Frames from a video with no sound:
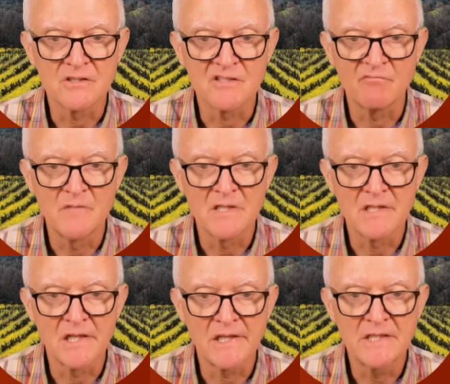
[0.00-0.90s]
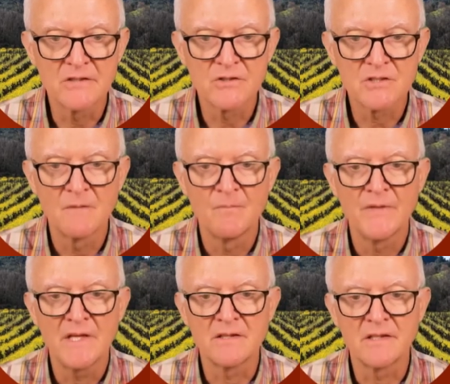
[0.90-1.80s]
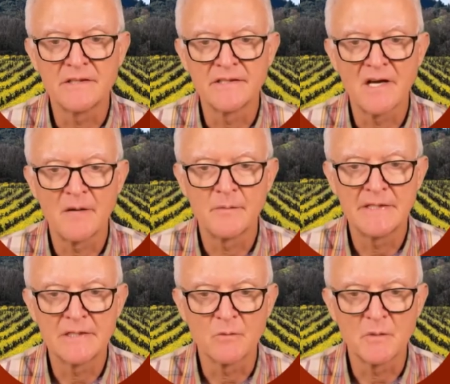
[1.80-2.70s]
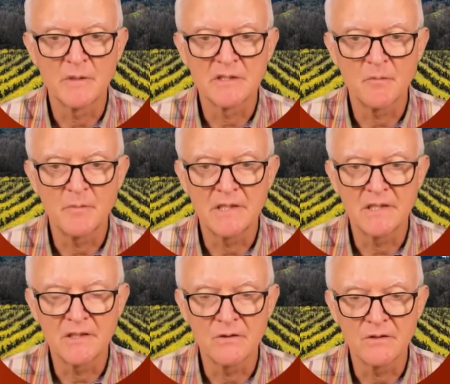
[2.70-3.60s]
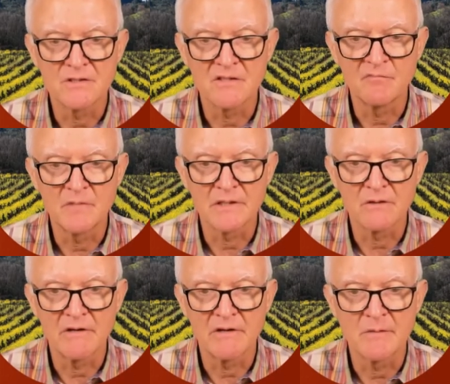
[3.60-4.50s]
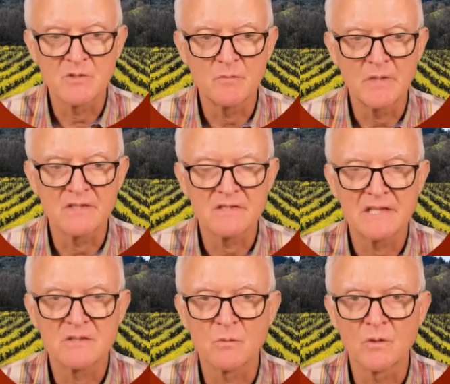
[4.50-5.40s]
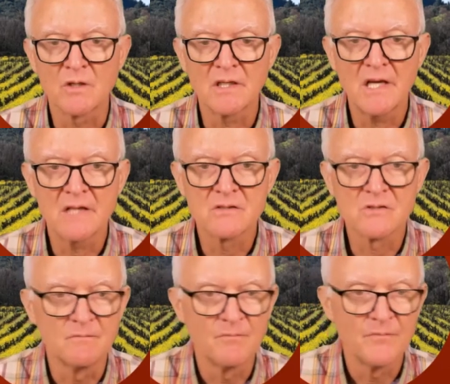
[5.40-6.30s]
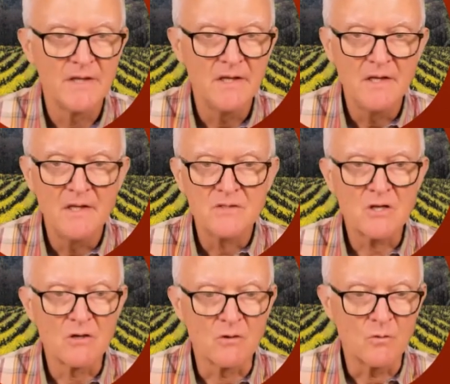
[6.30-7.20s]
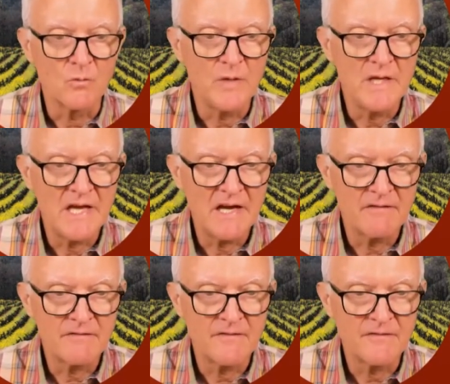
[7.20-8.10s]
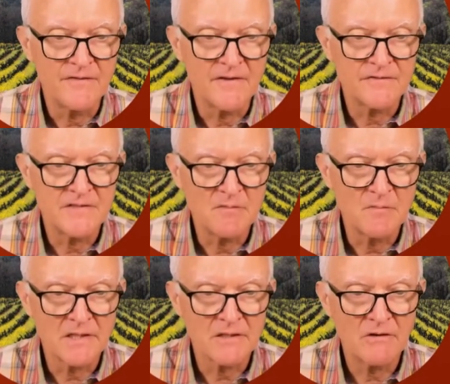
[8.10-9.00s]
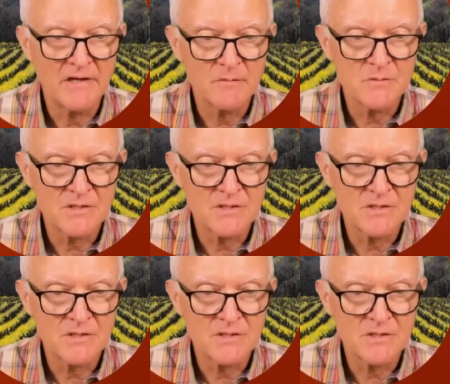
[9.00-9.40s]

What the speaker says: milliliters. In the denominator, we want the beginning units of milligrams because that's what we're going to cancel. So we have 50 milligrams